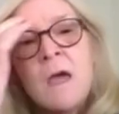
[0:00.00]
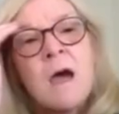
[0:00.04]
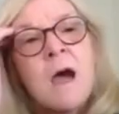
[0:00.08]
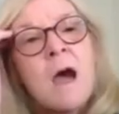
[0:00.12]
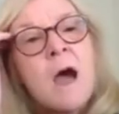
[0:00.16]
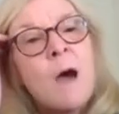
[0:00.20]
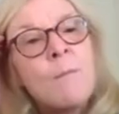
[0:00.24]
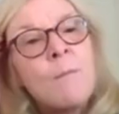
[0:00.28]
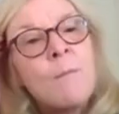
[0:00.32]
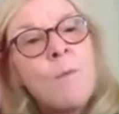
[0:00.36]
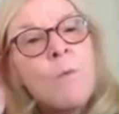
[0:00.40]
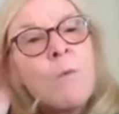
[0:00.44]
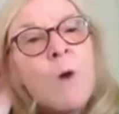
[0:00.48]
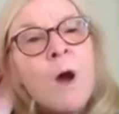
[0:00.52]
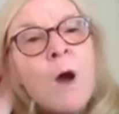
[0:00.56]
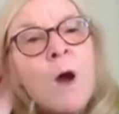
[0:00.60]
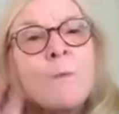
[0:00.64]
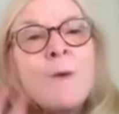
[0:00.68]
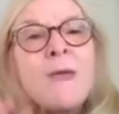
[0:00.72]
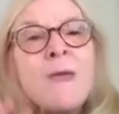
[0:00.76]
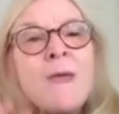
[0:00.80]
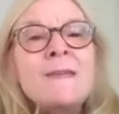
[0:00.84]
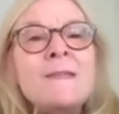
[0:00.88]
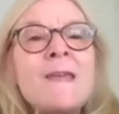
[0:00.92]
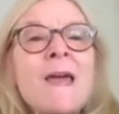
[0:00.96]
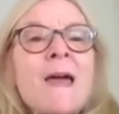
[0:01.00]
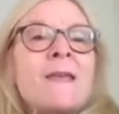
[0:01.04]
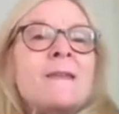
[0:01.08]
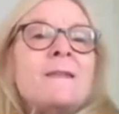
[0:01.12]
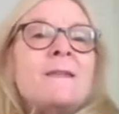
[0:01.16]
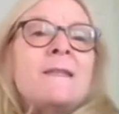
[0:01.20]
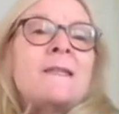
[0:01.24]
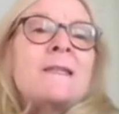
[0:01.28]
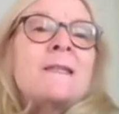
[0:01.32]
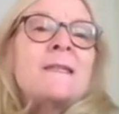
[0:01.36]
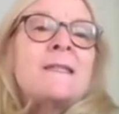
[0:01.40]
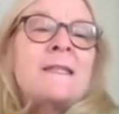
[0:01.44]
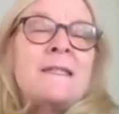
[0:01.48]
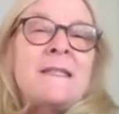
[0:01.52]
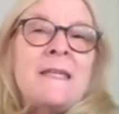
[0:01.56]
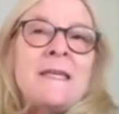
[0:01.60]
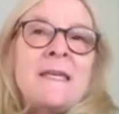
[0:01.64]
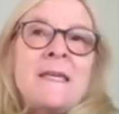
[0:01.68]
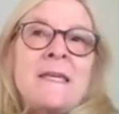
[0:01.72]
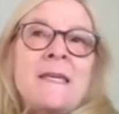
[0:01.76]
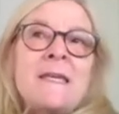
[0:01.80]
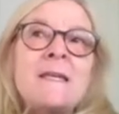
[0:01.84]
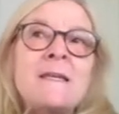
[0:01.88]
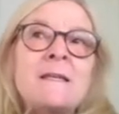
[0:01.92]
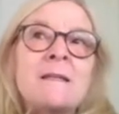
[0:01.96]
um, what we tend to
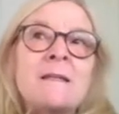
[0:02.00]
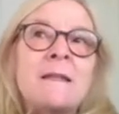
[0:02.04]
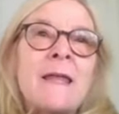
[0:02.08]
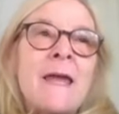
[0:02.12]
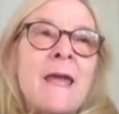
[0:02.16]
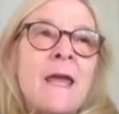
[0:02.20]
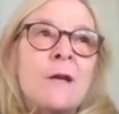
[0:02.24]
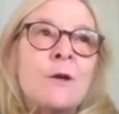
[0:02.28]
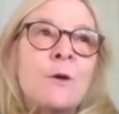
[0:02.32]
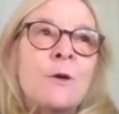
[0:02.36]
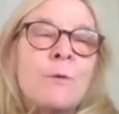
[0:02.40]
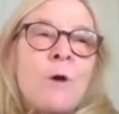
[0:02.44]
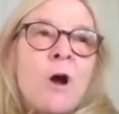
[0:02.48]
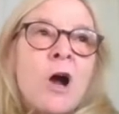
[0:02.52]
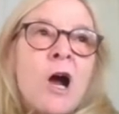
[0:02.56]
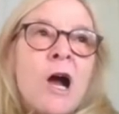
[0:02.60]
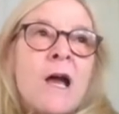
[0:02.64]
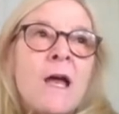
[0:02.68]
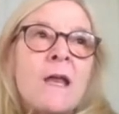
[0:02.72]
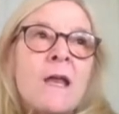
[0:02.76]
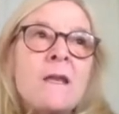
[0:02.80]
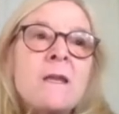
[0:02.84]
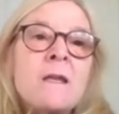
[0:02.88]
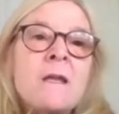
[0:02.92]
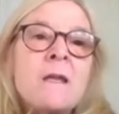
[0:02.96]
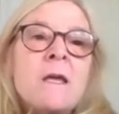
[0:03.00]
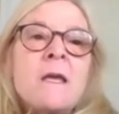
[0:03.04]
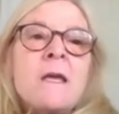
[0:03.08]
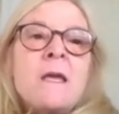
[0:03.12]
see later on